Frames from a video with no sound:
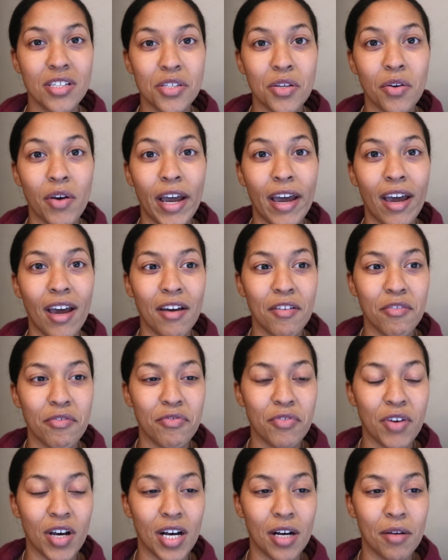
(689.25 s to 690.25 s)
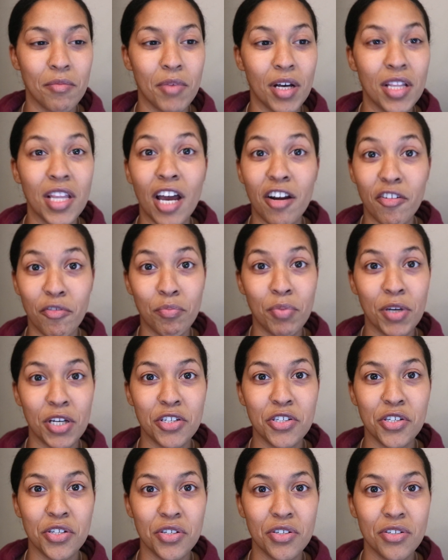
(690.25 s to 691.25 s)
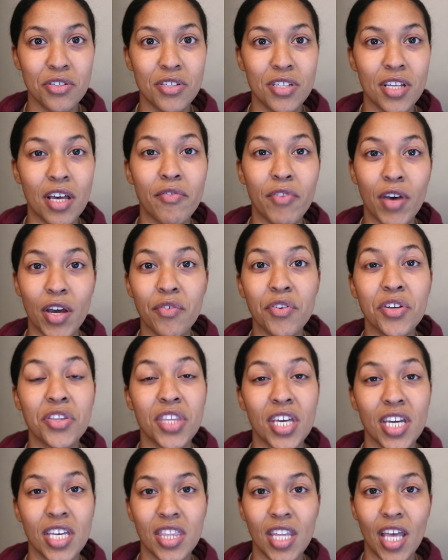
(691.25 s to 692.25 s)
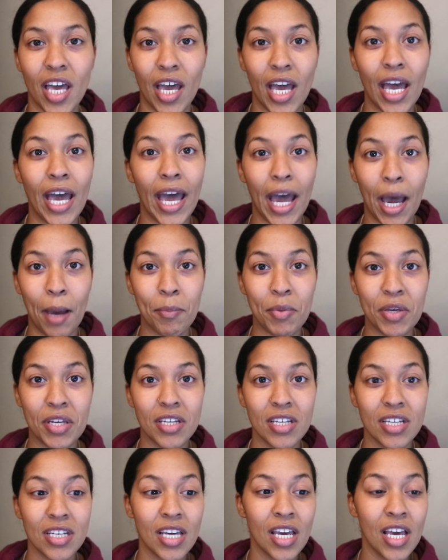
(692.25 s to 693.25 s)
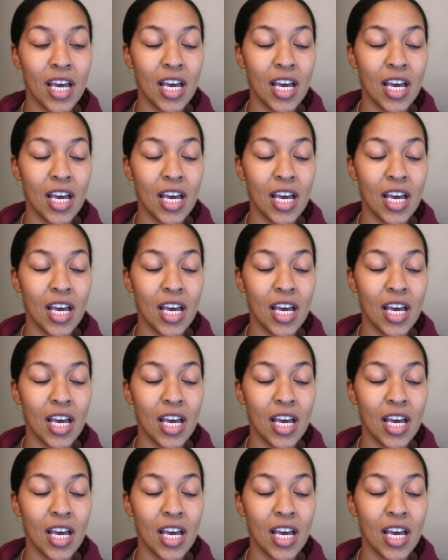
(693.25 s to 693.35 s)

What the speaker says: So I have a lot of pictures of everything that happened.